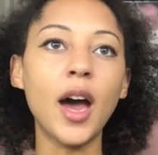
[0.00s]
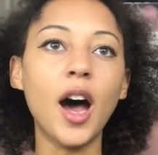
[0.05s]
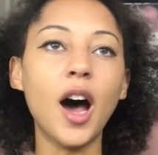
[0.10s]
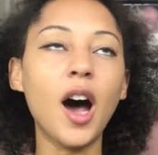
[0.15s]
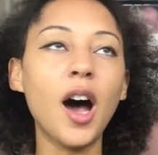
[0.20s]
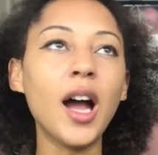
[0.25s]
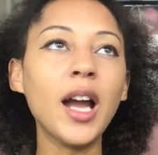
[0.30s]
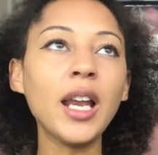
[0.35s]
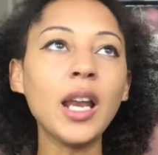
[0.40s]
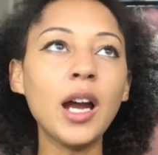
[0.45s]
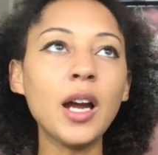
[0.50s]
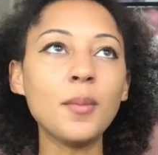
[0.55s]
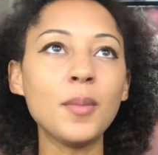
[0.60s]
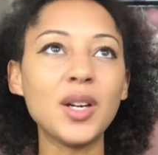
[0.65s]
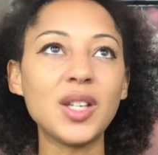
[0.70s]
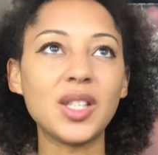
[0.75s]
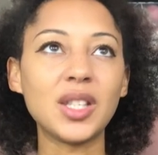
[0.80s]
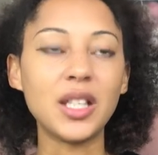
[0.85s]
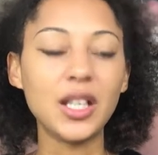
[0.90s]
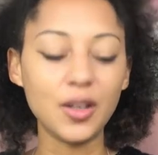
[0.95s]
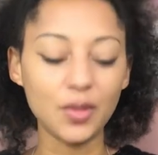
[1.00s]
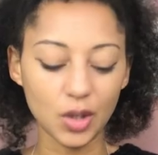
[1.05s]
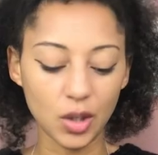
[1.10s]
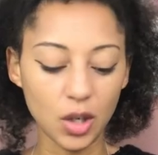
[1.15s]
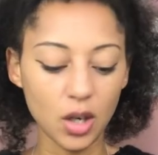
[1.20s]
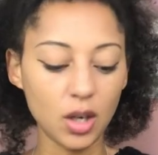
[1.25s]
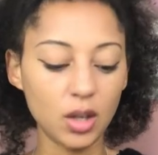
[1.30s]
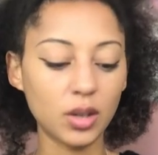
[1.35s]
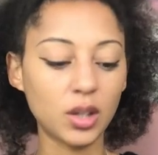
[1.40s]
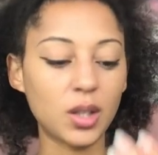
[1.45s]
I like my sleeves
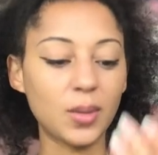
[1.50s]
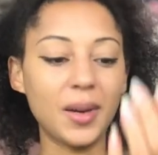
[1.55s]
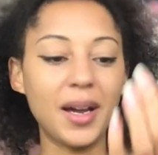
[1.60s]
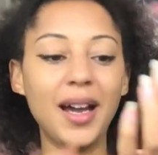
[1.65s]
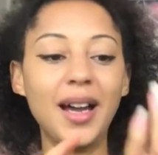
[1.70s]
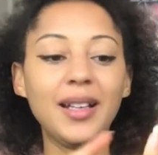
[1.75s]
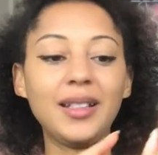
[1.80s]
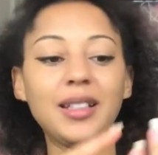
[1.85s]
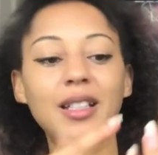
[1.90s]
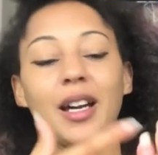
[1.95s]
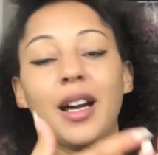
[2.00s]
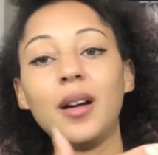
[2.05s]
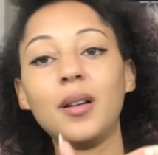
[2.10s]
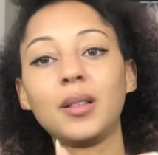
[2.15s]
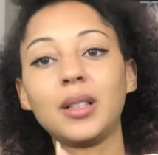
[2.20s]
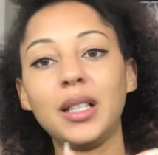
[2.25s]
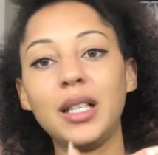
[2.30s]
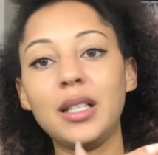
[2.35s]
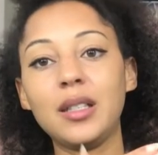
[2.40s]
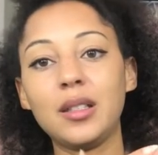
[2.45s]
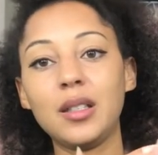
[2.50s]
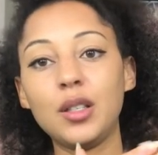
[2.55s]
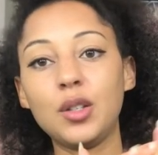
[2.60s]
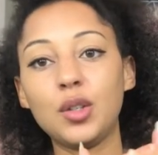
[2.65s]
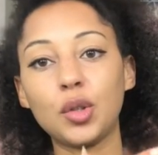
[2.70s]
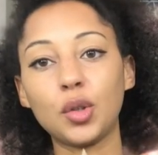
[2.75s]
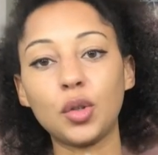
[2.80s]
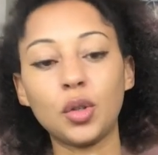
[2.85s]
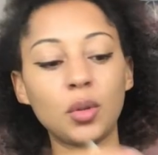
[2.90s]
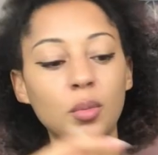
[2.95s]
long, so I had calculated it
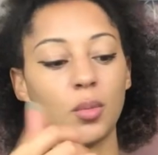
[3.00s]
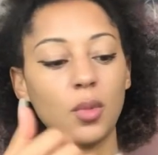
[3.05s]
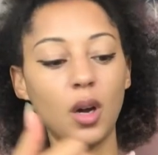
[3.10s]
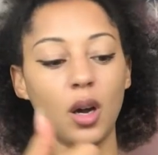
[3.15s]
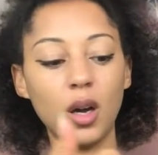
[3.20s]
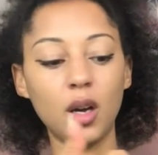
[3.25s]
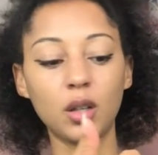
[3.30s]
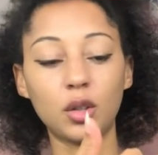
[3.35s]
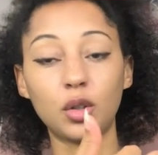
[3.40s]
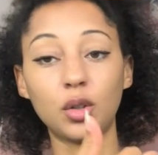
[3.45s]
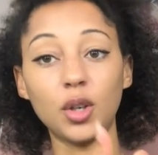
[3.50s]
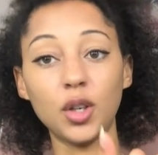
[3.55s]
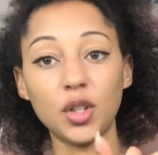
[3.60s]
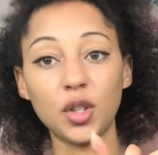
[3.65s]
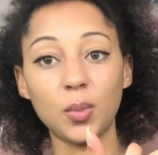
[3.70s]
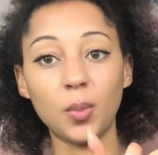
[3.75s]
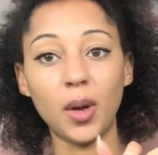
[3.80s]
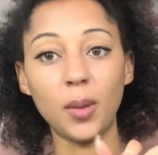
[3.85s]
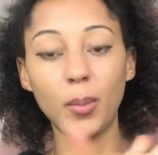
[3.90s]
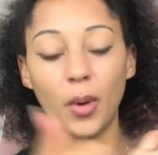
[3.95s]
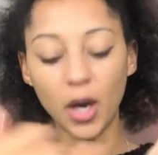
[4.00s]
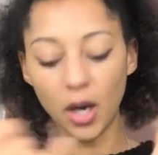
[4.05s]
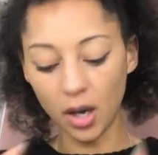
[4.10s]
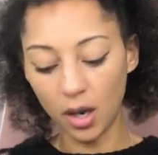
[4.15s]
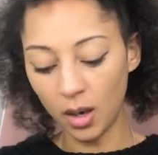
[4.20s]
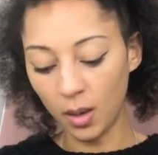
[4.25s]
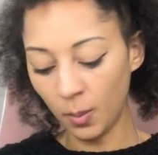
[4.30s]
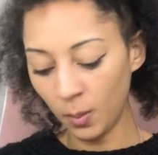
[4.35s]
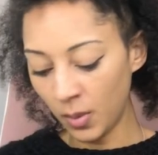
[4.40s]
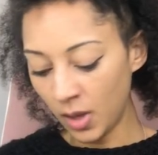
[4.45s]
to come across my
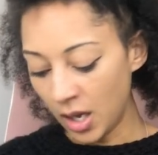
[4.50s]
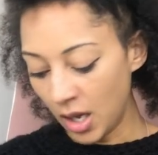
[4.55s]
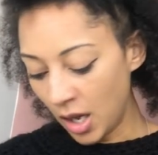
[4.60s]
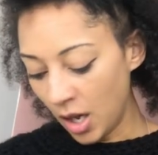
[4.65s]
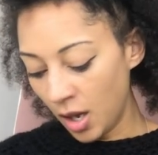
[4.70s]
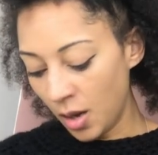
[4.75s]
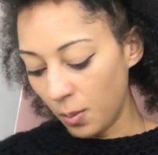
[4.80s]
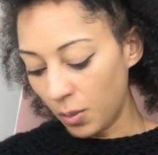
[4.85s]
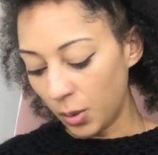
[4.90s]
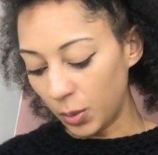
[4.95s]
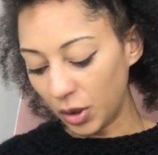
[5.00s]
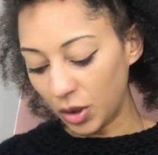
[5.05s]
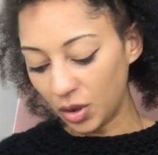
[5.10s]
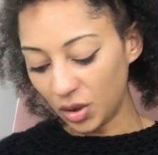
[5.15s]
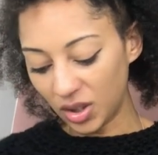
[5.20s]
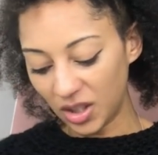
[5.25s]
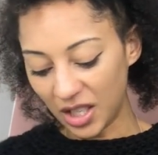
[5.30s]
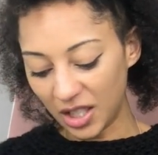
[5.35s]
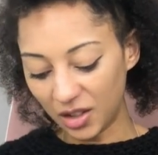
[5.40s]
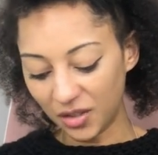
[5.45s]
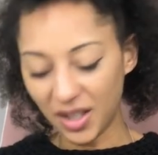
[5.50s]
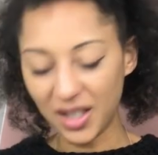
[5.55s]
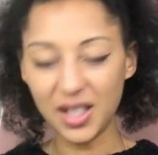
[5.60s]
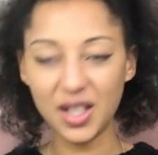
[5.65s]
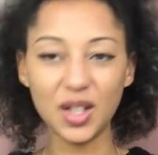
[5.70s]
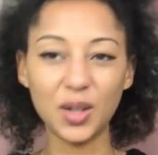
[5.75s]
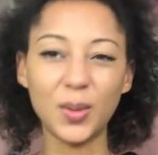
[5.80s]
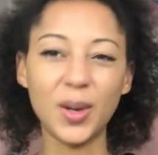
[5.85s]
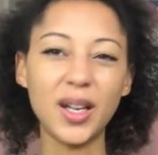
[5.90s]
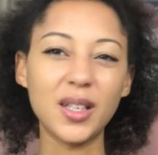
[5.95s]
palm, but because they're Granny
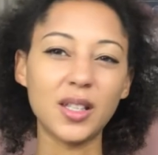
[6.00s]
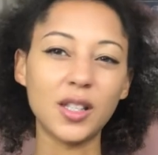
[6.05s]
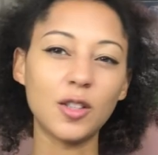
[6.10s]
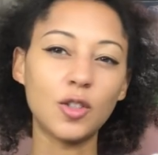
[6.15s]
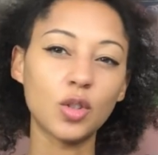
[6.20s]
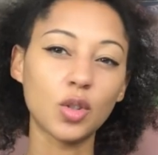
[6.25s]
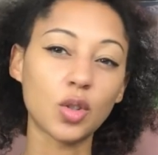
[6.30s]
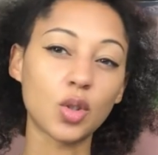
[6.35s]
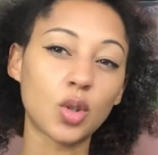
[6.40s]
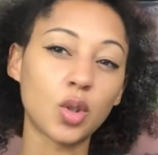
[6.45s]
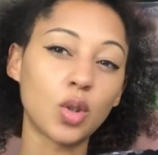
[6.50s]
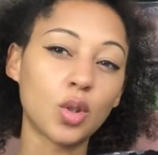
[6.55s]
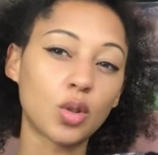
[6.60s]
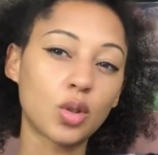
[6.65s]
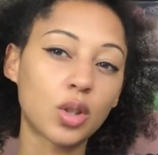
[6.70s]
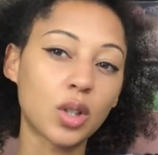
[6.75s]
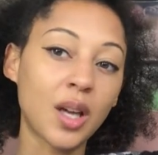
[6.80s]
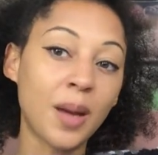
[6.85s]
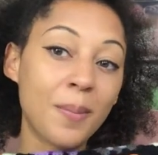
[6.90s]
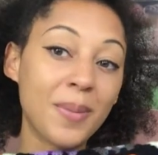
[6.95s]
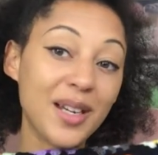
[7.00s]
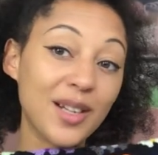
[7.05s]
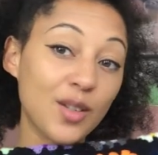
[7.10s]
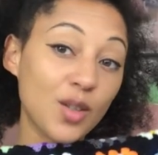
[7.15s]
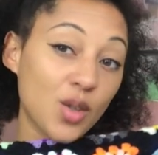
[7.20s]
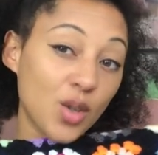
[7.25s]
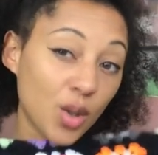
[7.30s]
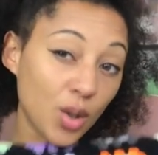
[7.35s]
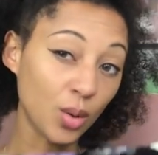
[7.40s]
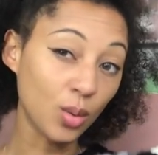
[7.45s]
Squares, it just looked a bit
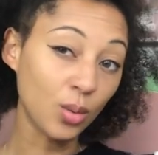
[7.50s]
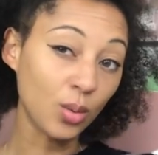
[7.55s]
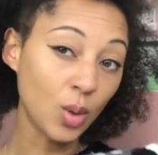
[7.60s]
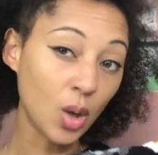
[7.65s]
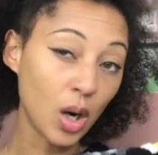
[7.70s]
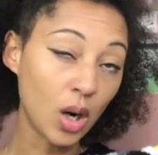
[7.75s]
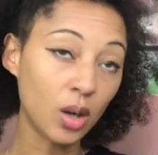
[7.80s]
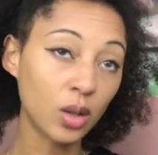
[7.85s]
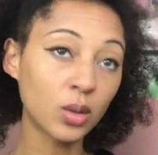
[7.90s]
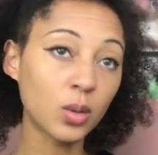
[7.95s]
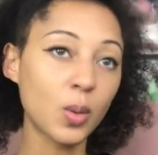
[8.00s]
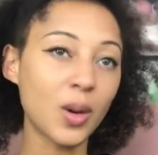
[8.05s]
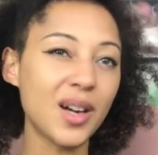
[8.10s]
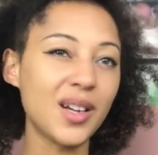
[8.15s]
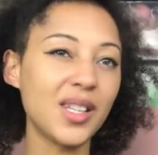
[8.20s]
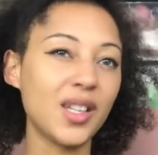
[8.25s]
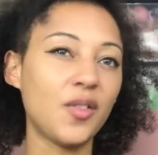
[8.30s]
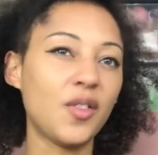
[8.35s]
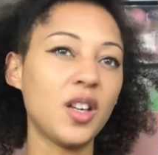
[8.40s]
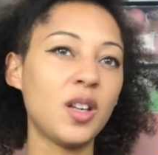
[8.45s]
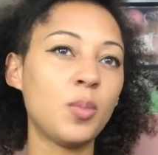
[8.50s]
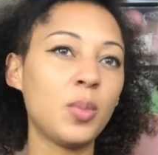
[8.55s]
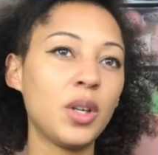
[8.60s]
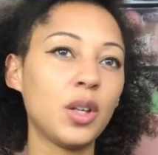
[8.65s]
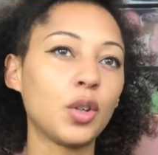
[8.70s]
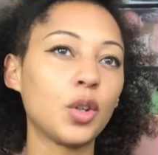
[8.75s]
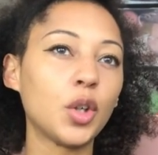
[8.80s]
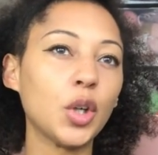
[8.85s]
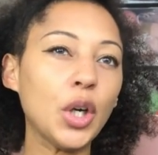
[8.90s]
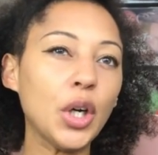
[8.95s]
too long, whereas if it had been a
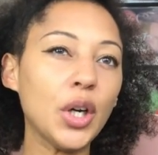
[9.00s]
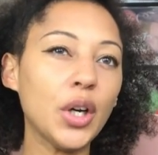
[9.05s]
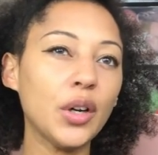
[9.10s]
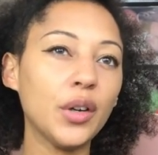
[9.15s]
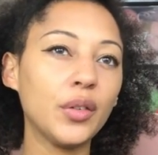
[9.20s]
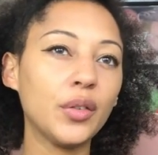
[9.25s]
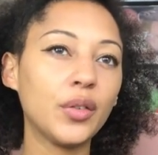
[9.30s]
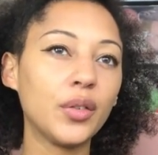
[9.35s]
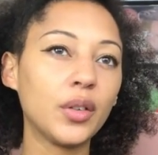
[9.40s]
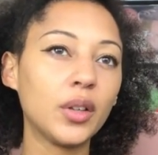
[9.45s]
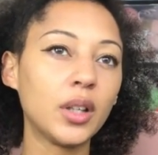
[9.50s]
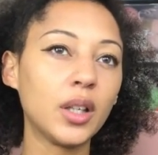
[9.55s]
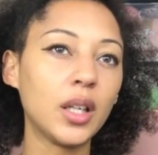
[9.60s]
cuff,